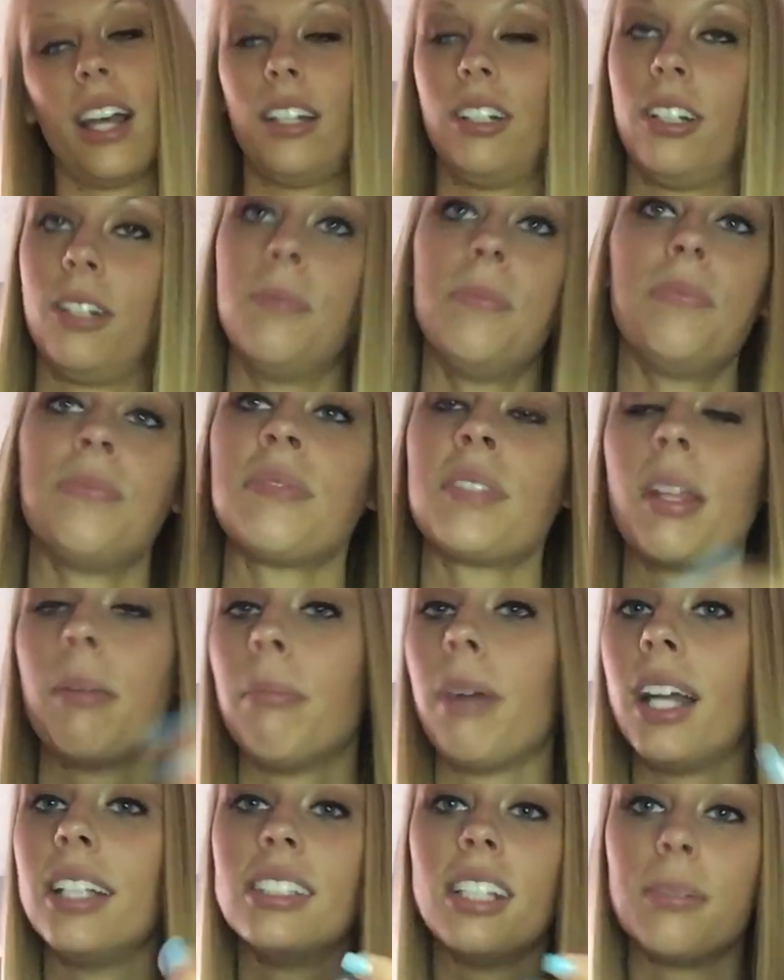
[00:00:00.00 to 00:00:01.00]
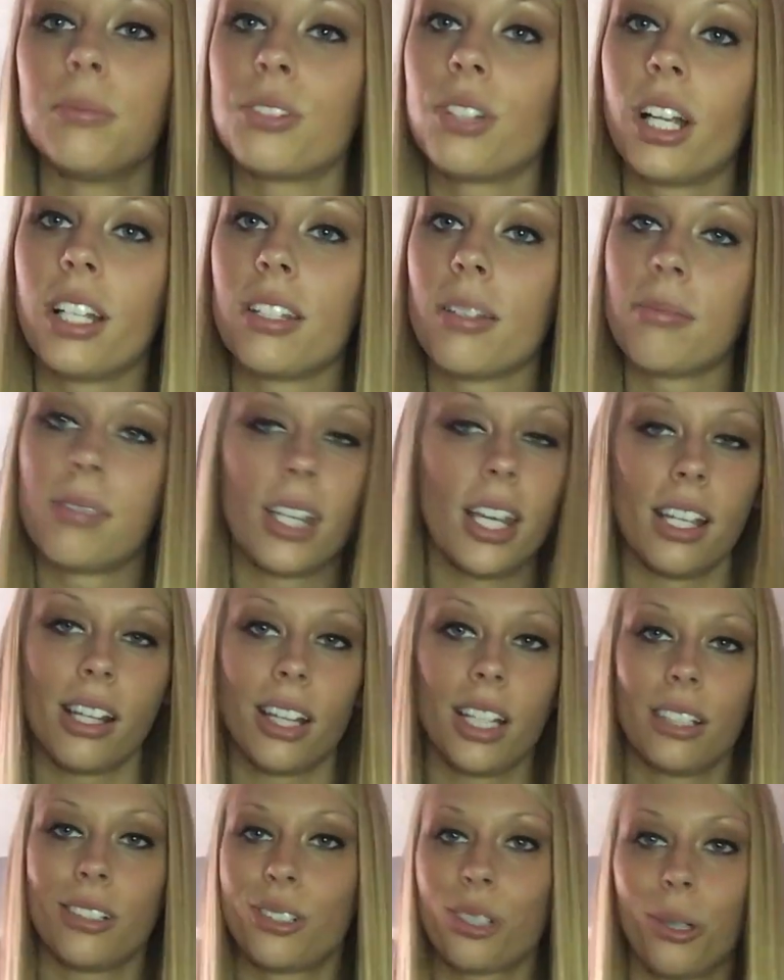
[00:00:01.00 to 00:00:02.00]
I don't know, biceps, triceps,
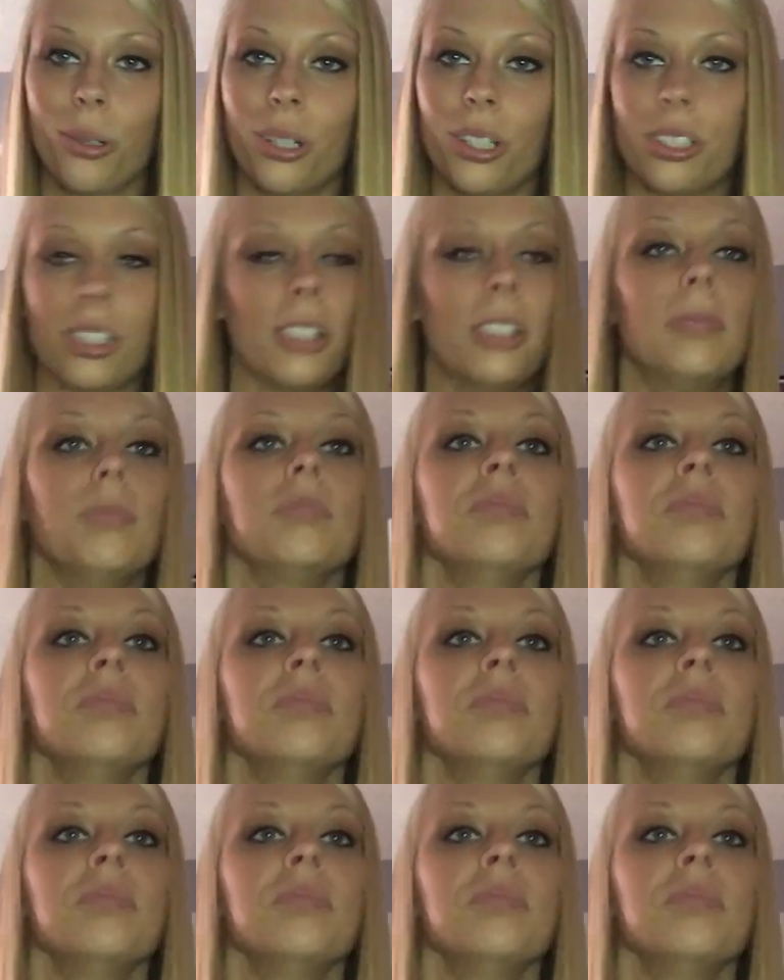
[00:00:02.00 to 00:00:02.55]
anything, shoulders.